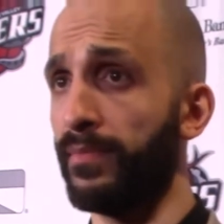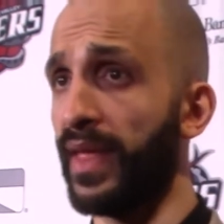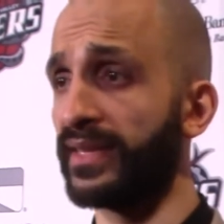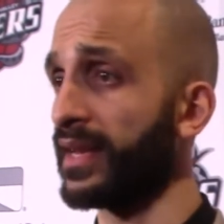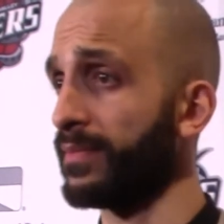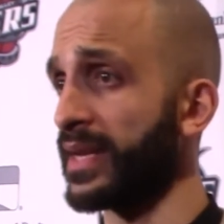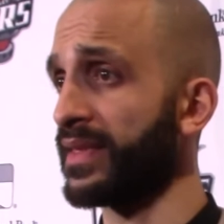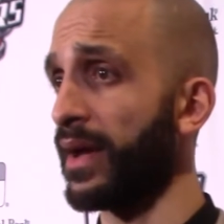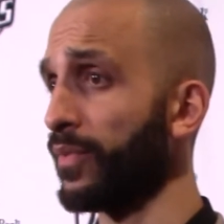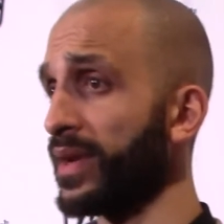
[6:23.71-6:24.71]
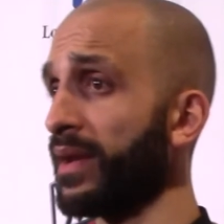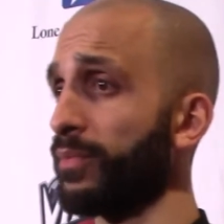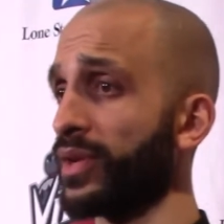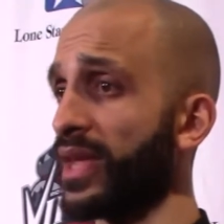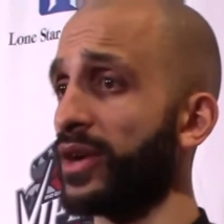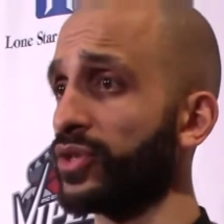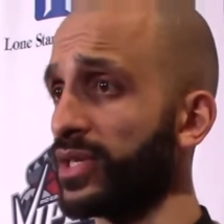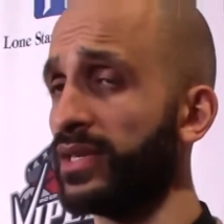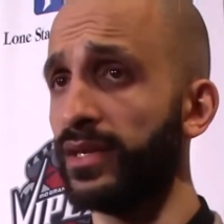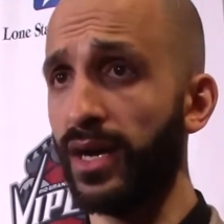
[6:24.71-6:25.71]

That didn't mean that we didn't bring the energy.